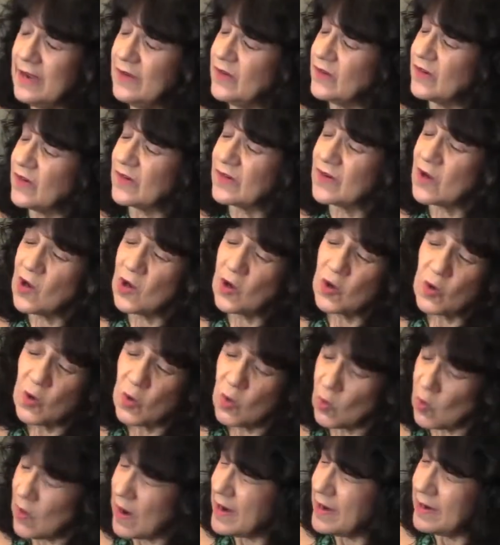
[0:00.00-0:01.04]
He's just a
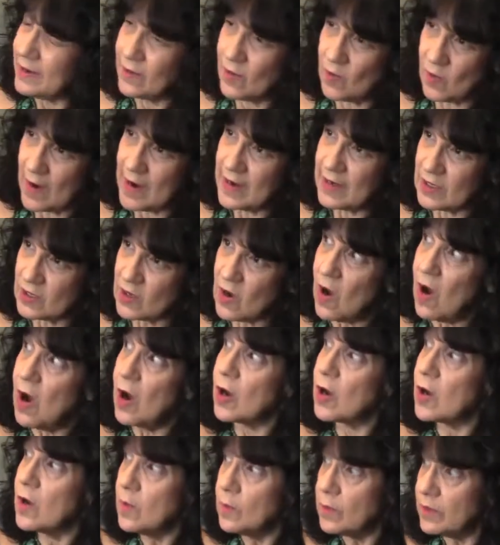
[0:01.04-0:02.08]
great, great
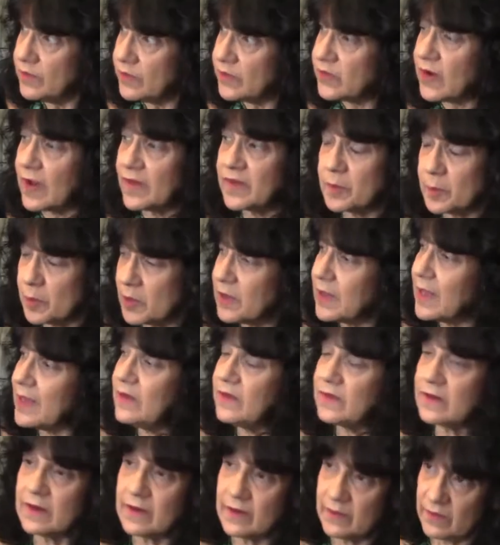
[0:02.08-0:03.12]
dog who was just
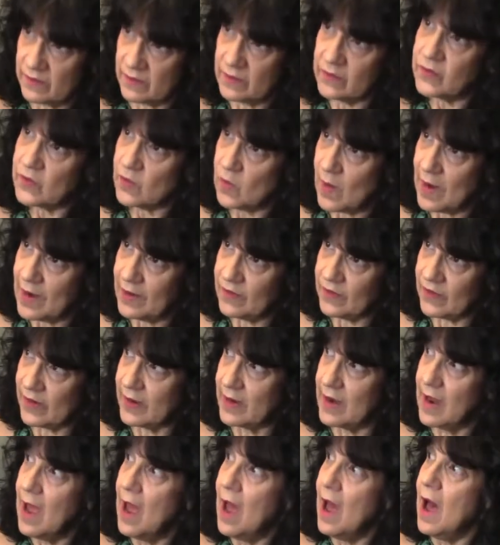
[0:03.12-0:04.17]
placed in a
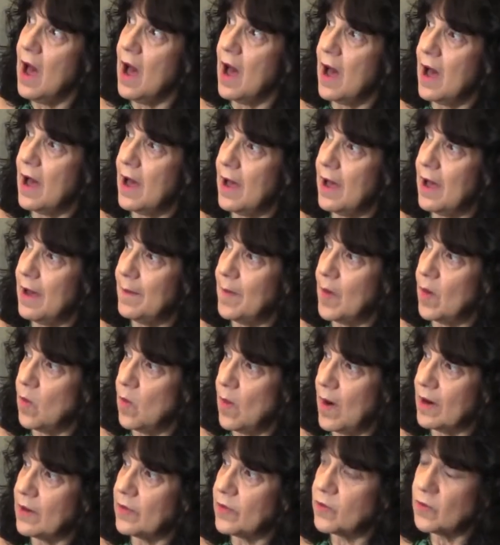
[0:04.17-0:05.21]
situation
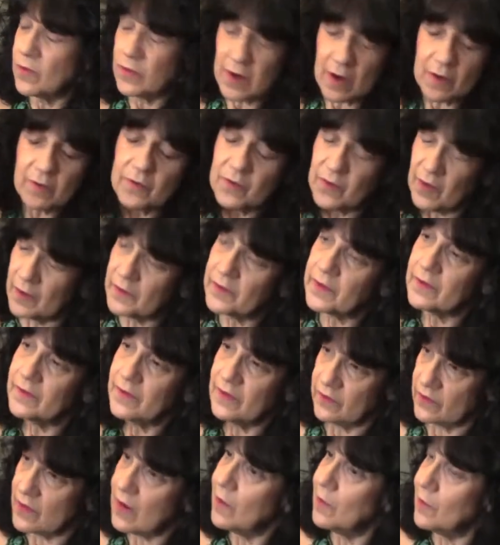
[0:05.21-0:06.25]
where through no fault of
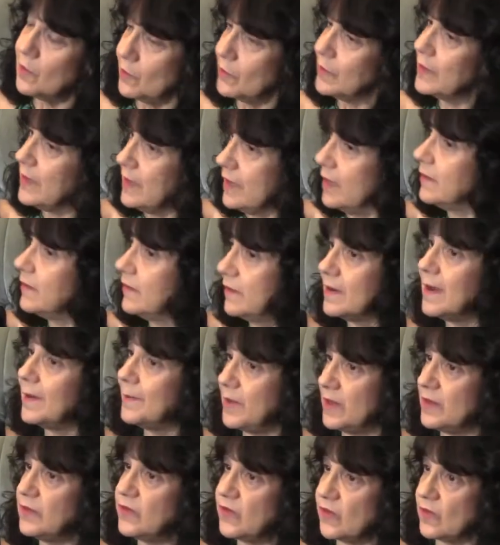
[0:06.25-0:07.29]
his own, he ended
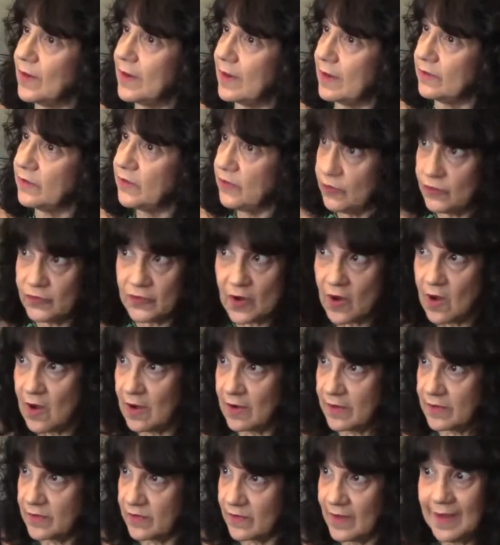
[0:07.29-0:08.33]
up injuring 2
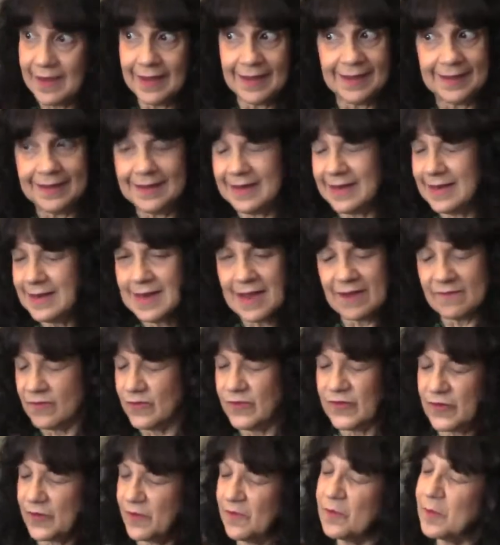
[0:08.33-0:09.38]
dogs he
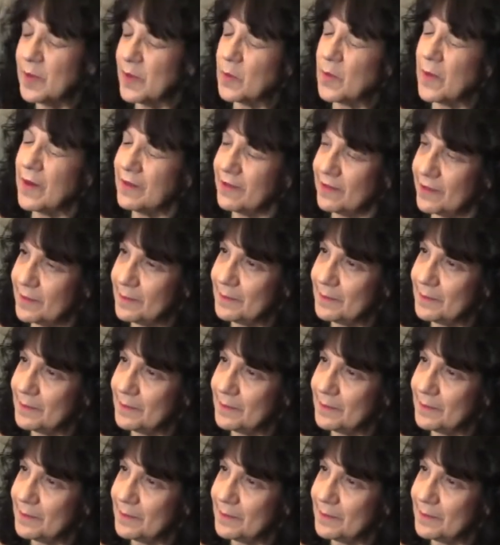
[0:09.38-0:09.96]
never should have been with.